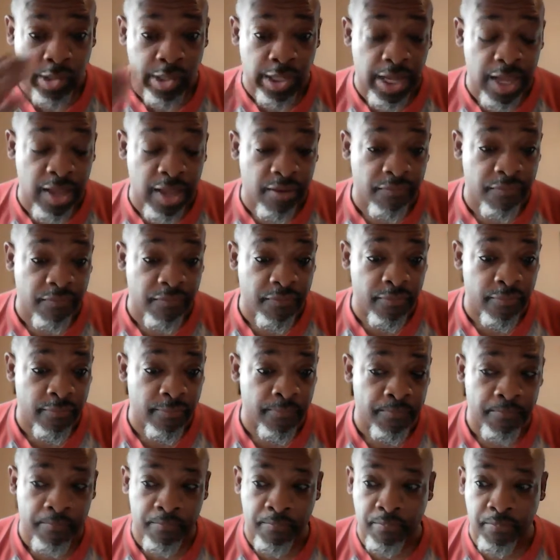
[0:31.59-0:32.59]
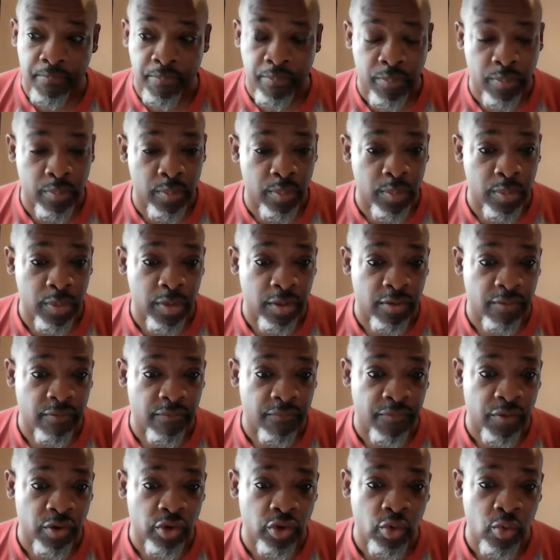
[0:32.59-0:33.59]
live
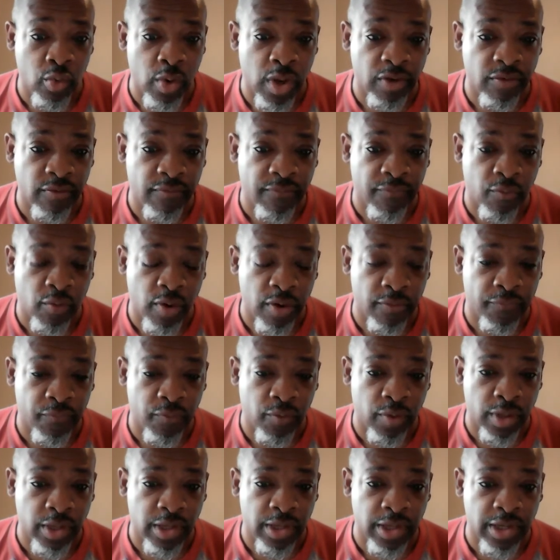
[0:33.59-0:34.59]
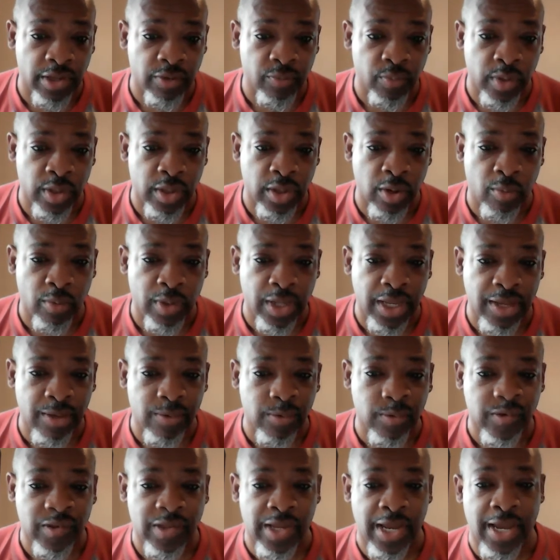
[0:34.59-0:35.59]
for 244 years with no
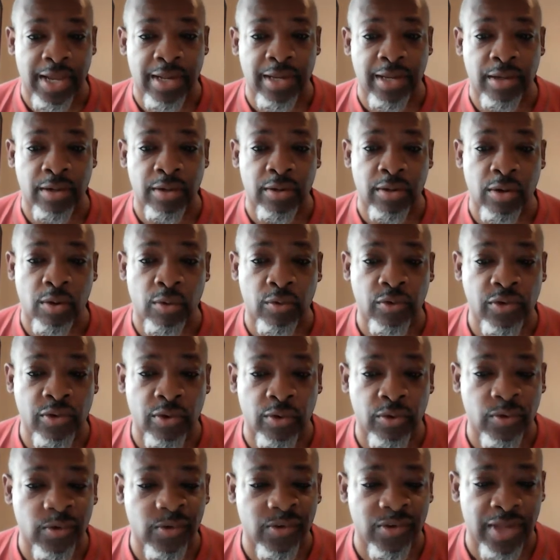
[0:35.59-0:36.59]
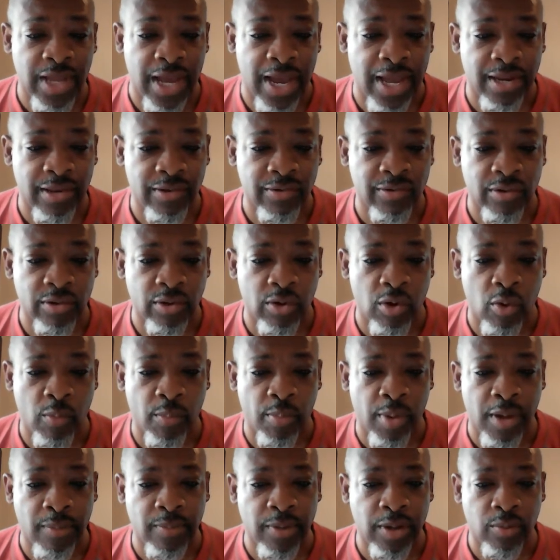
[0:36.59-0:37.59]
legal standing, no social status, no
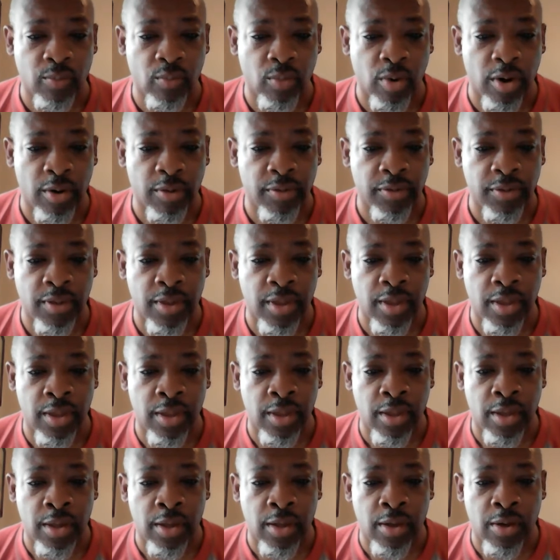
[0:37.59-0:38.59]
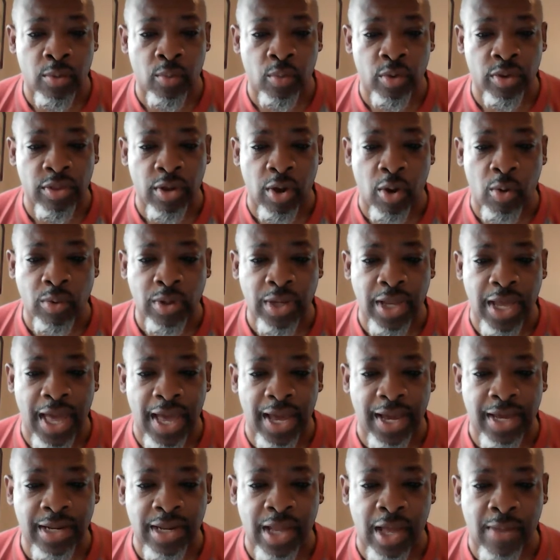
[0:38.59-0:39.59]
public worth, with only
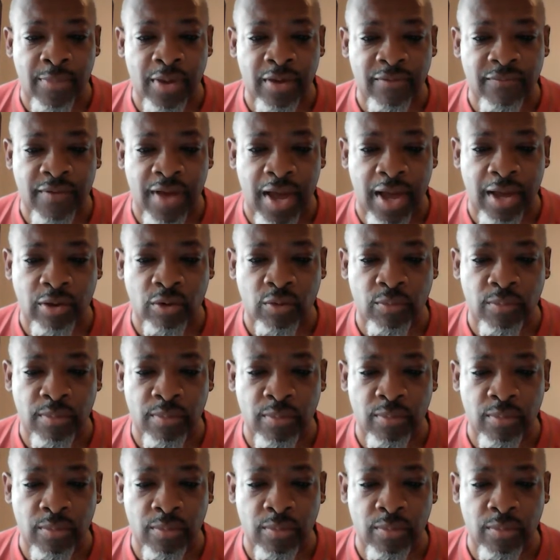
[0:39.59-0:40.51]
economic value